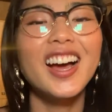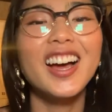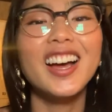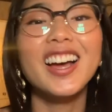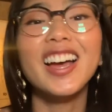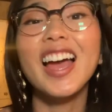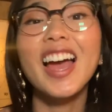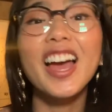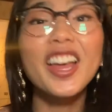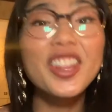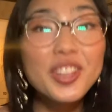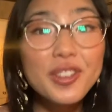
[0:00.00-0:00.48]

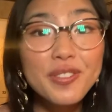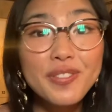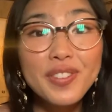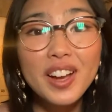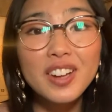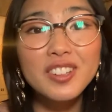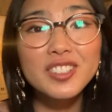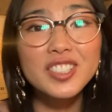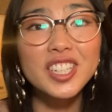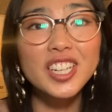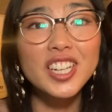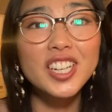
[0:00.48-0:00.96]
And the
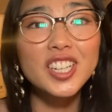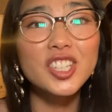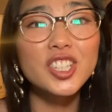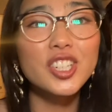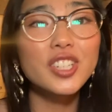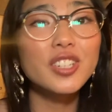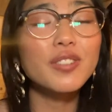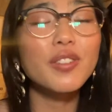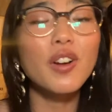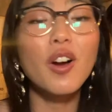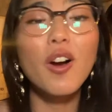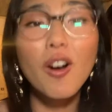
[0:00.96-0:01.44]

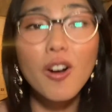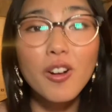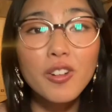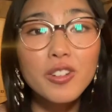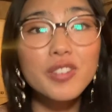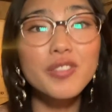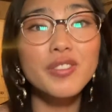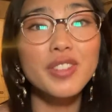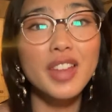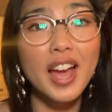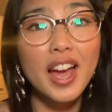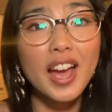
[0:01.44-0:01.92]
foundation of all
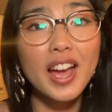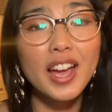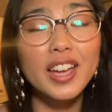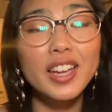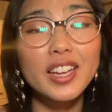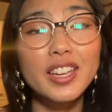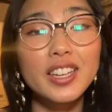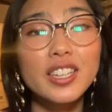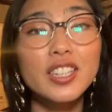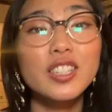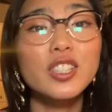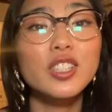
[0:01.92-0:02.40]
of that
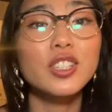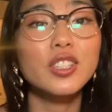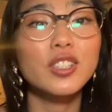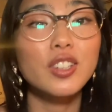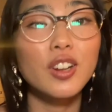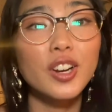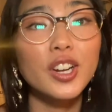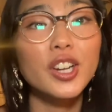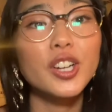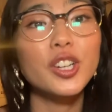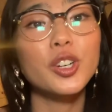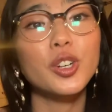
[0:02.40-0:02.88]
can
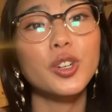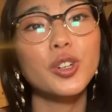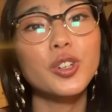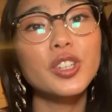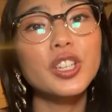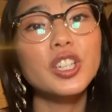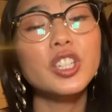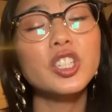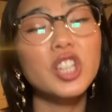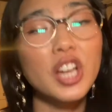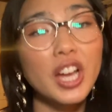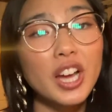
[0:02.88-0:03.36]
start in
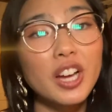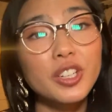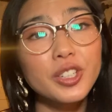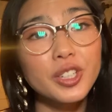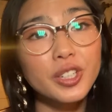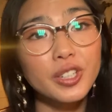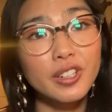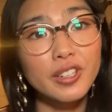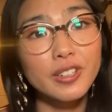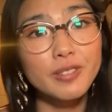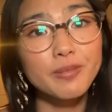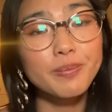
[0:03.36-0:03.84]
early
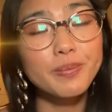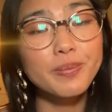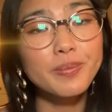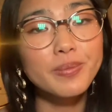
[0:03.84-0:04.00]
childhood.